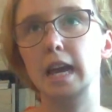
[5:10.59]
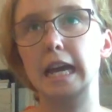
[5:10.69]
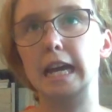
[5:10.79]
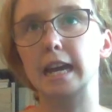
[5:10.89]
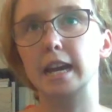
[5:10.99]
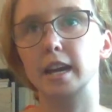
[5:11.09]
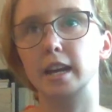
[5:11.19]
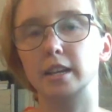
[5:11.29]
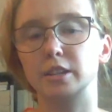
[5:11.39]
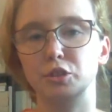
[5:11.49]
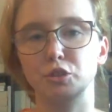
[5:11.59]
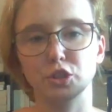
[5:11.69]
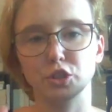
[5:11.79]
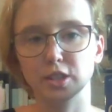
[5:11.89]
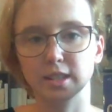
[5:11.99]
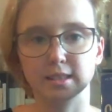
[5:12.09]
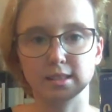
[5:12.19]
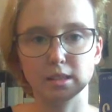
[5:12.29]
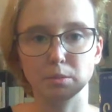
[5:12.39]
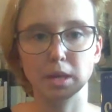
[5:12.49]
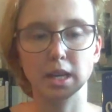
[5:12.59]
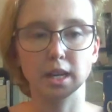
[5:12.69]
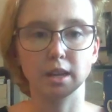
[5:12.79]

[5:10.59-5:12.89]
and you just get to see the beginning